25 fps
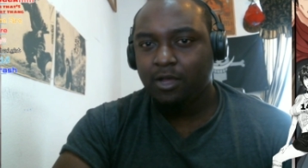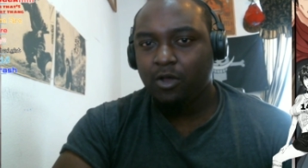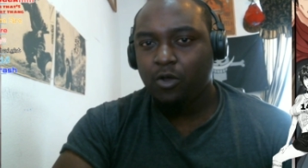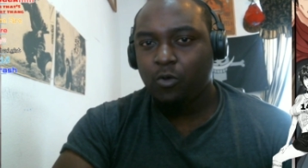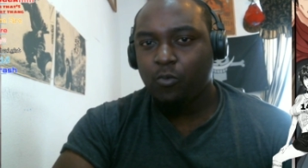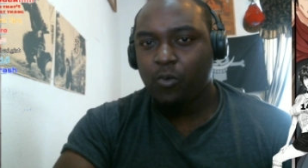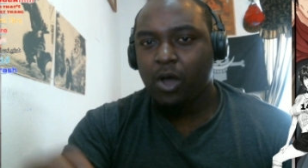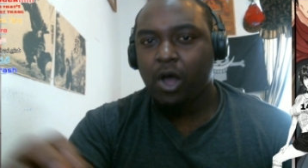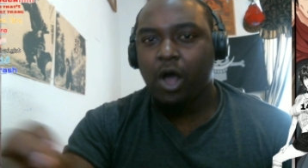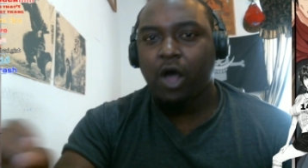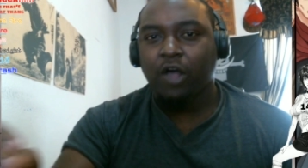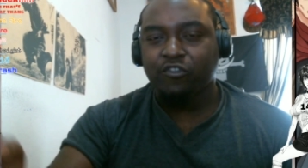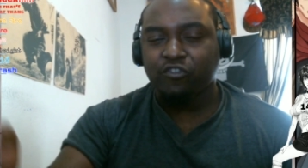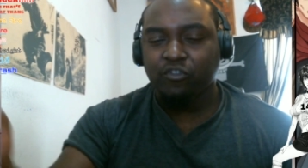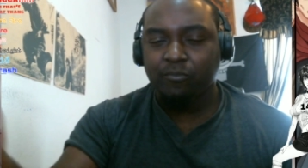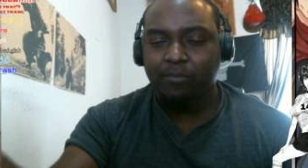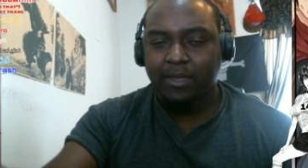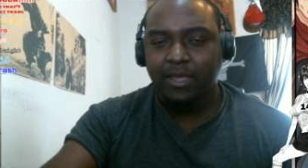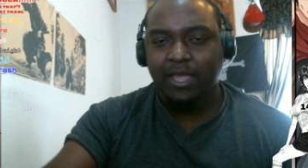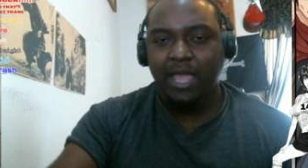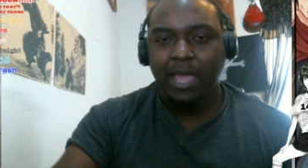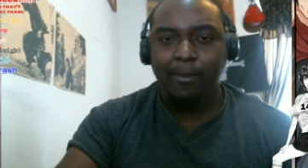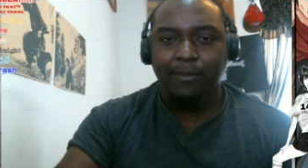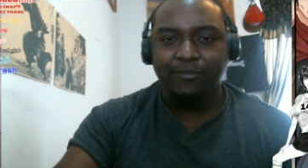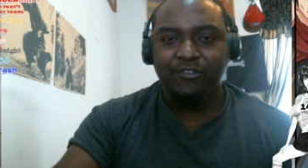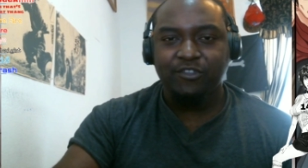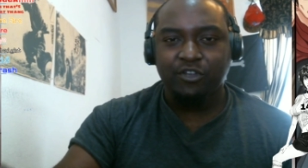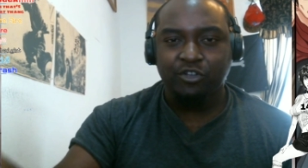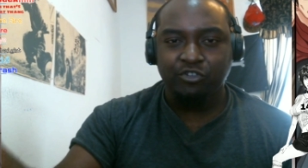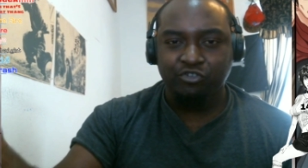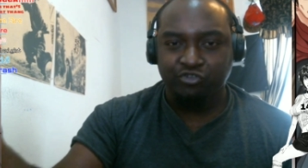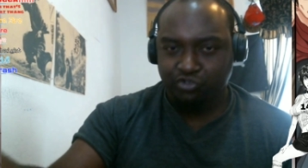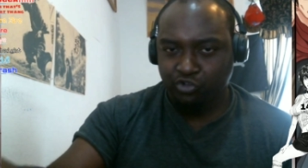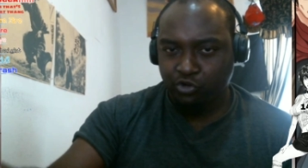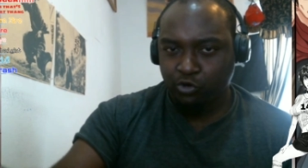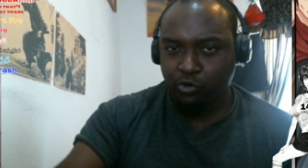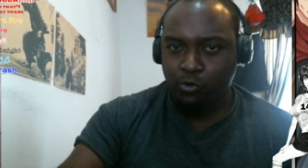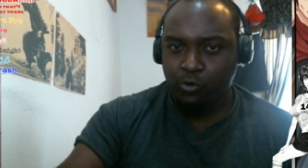while also being able to
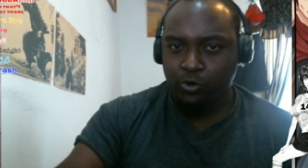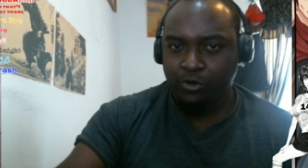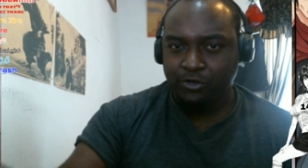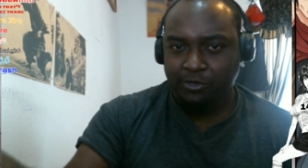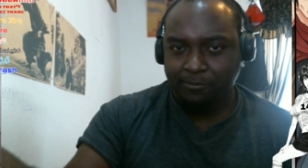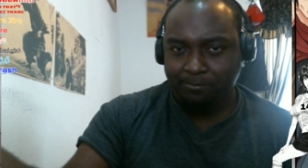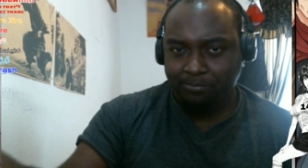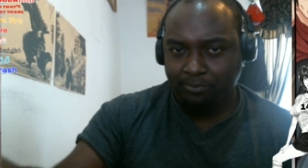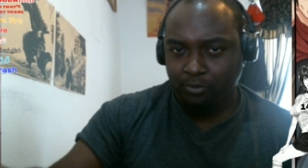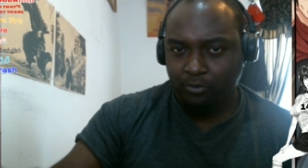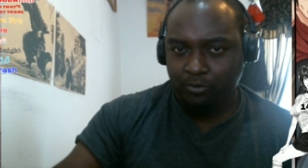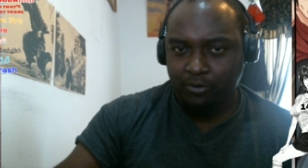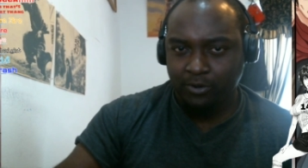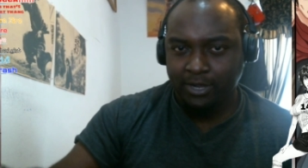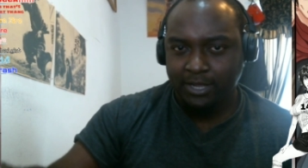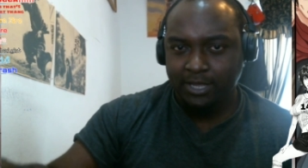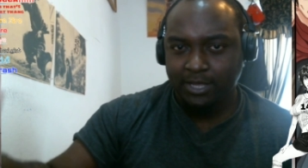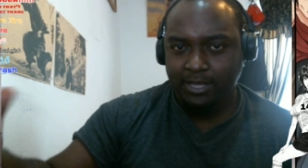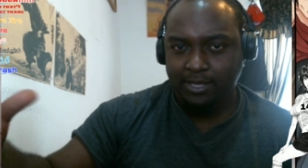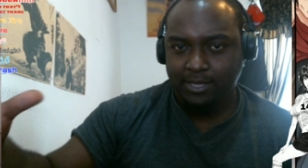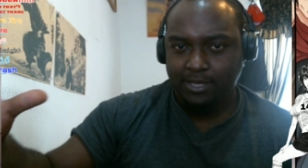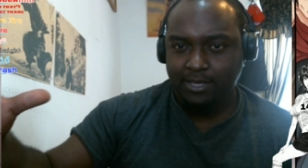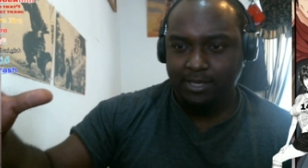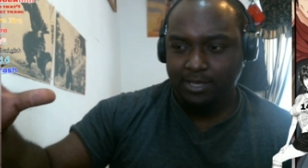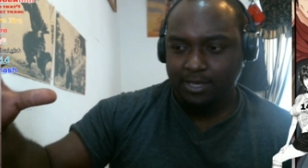control and deploy